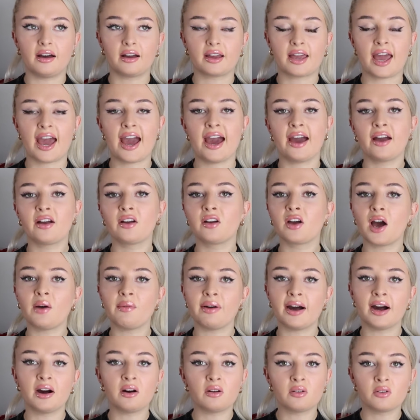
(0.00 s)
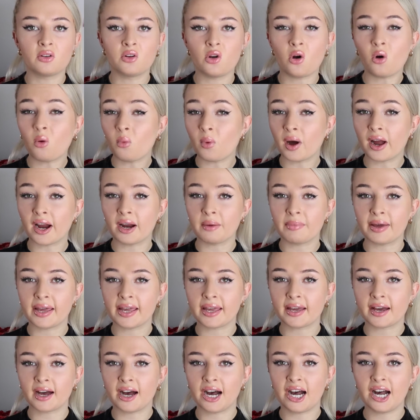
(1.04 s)
can go out not wearing
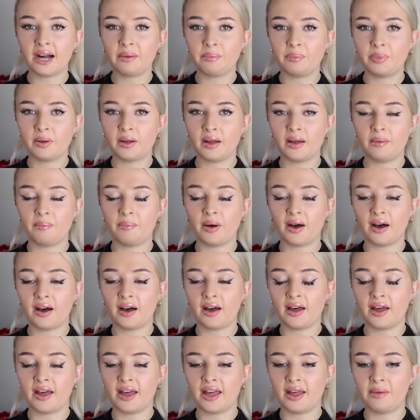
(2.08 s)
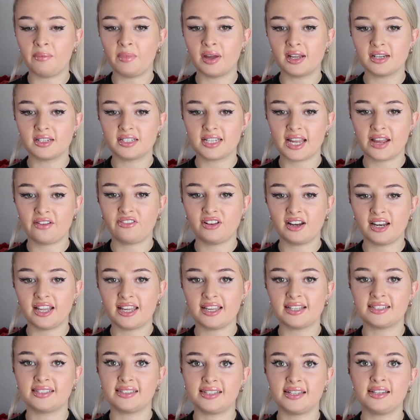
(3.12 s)
makeup, but
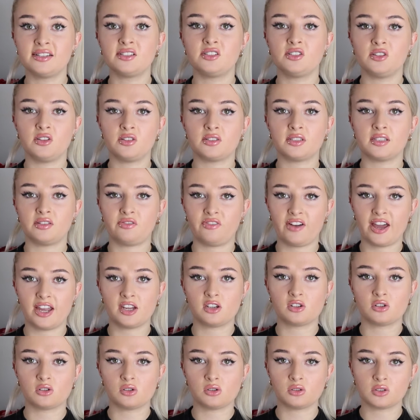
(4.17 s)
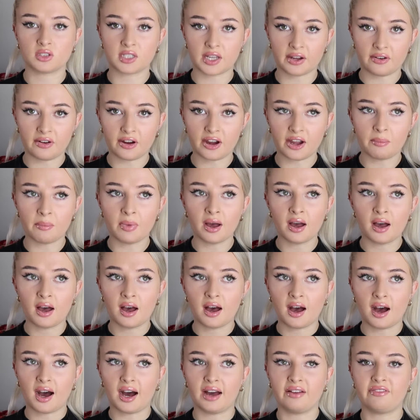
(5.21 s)
definitely since using the facial serum
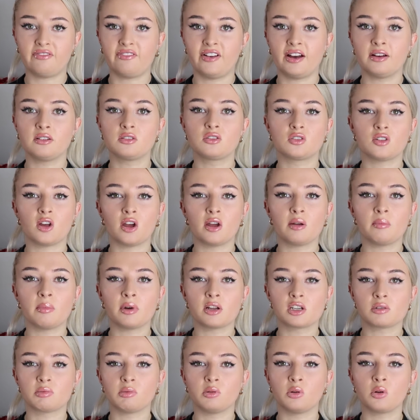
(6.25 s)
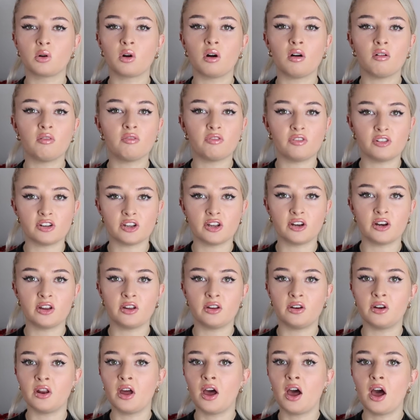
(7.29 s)
I felt so much more confident
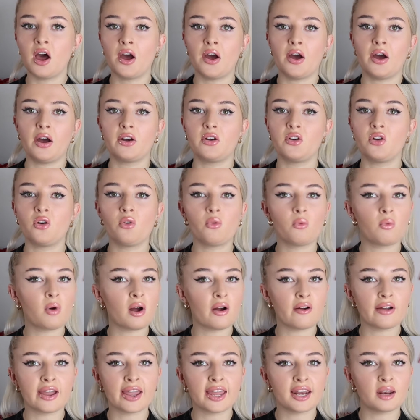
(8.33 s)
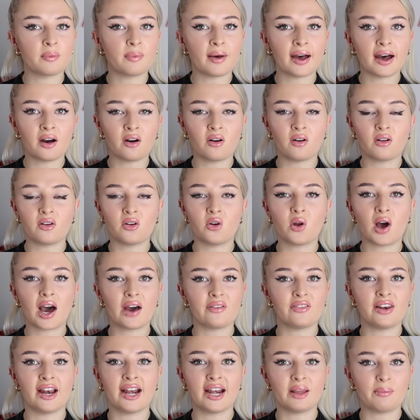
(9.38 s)
and not worrying about not
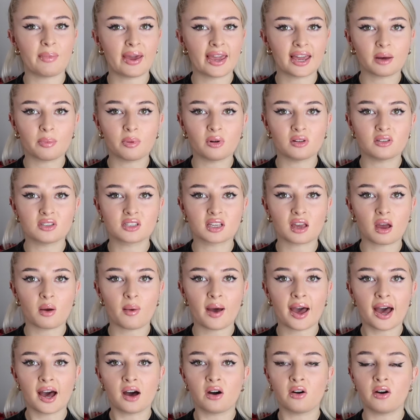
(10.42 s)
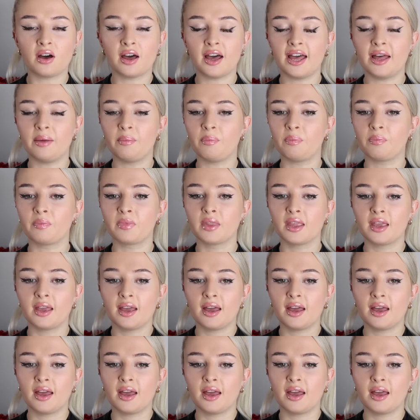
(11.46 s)
having any makeup on to go out.